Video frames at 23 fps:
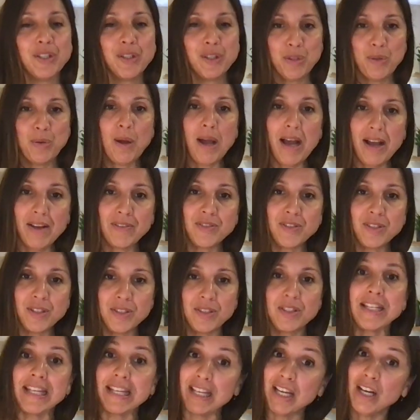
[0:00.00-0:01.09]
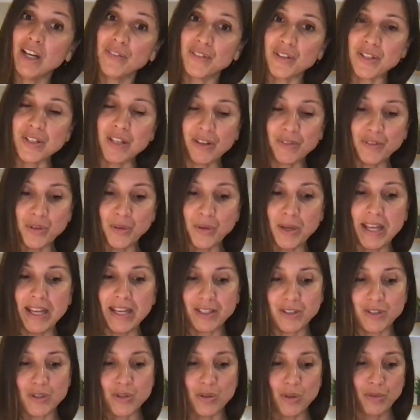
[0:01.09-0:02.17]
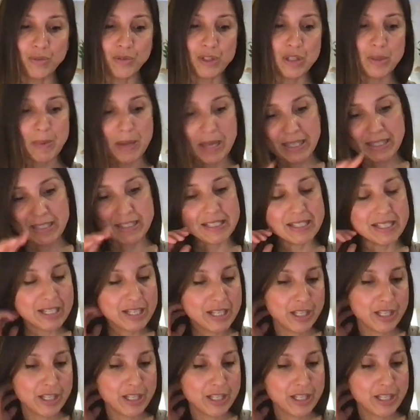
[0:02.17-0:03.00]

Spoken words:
you have to take care of yourself. You can't just overspend.